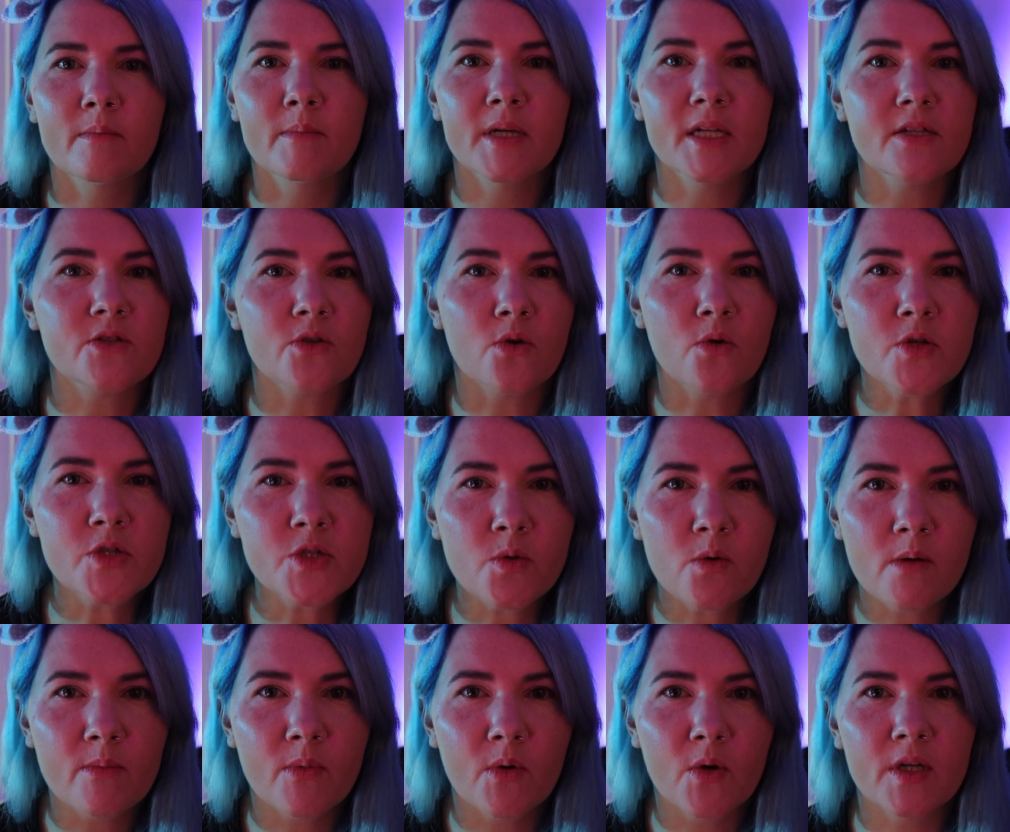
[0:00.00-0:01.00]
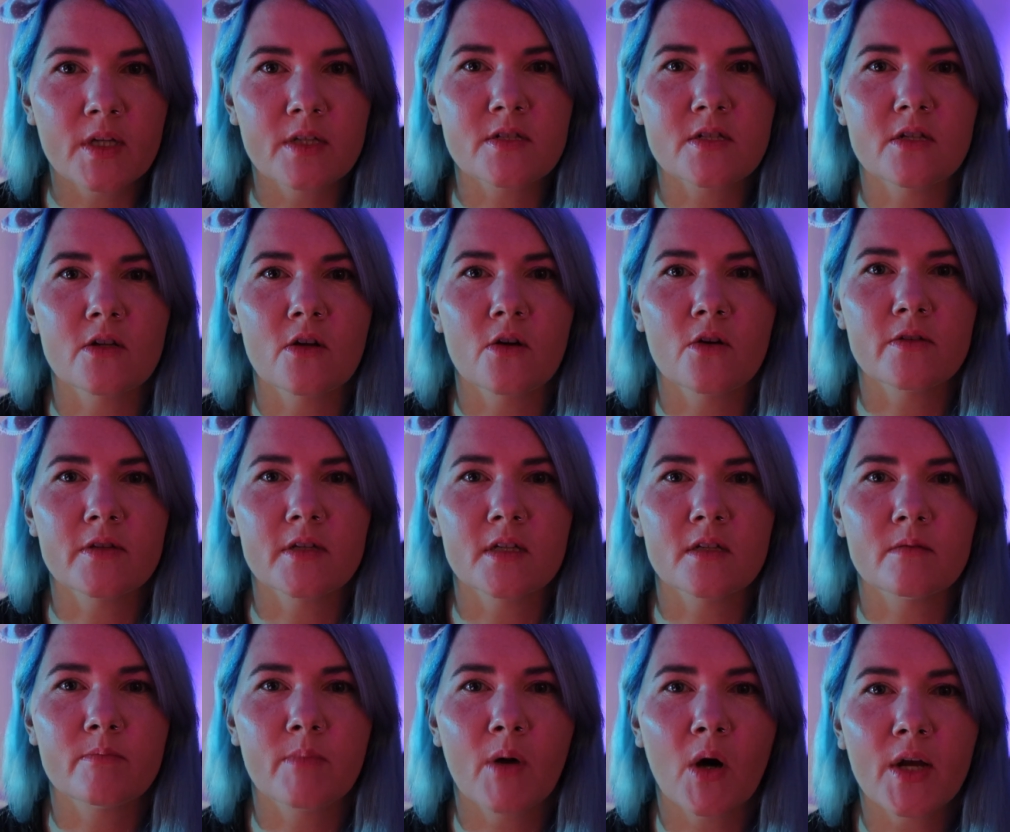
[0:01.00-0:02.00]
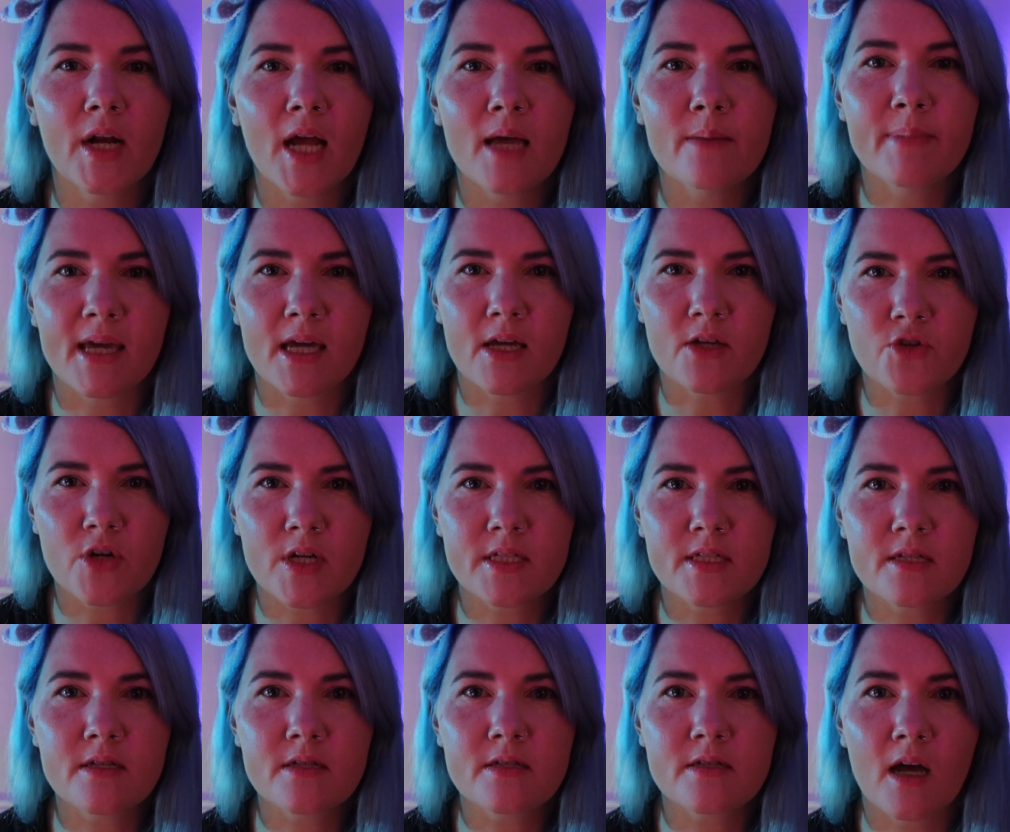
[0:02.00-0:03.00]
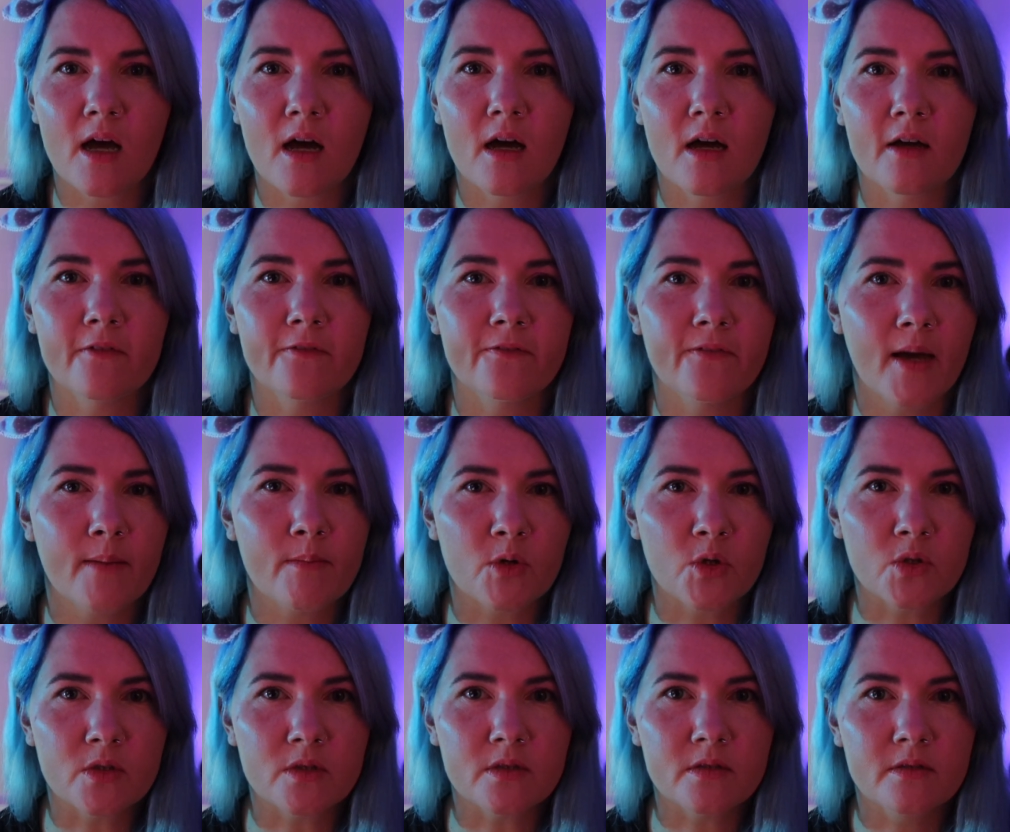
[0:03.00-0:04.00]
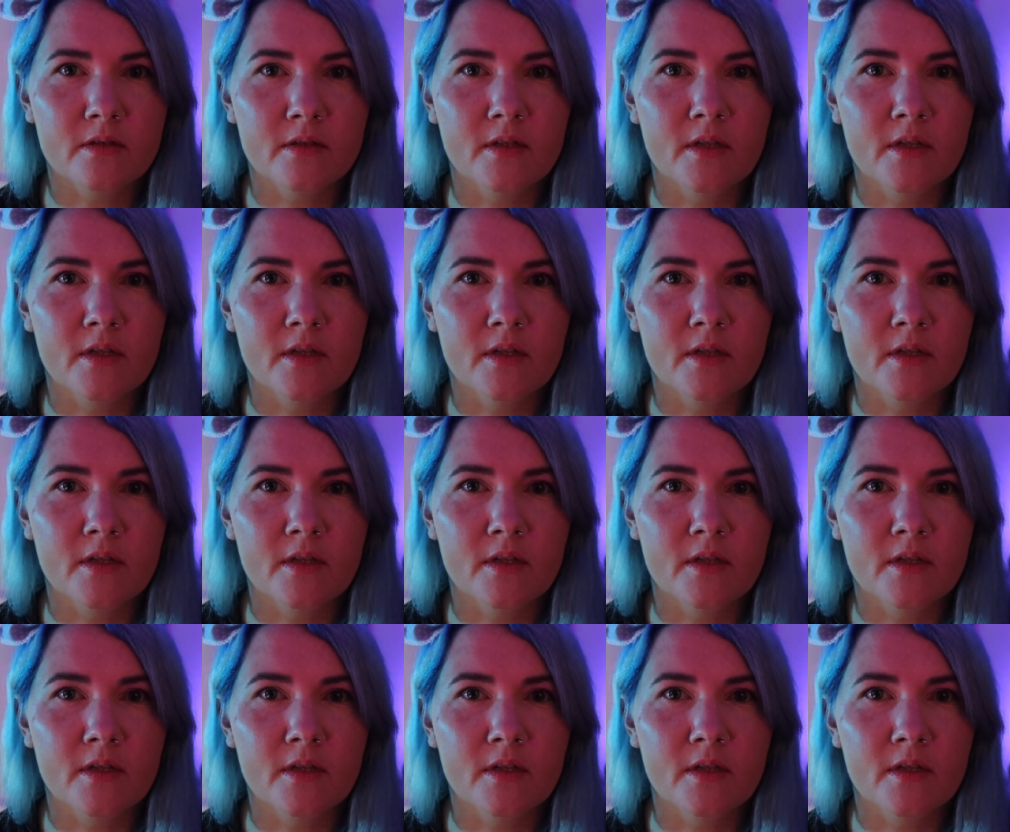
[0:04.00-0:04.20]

But it's also important to know that pod IP addresses are ephemeral.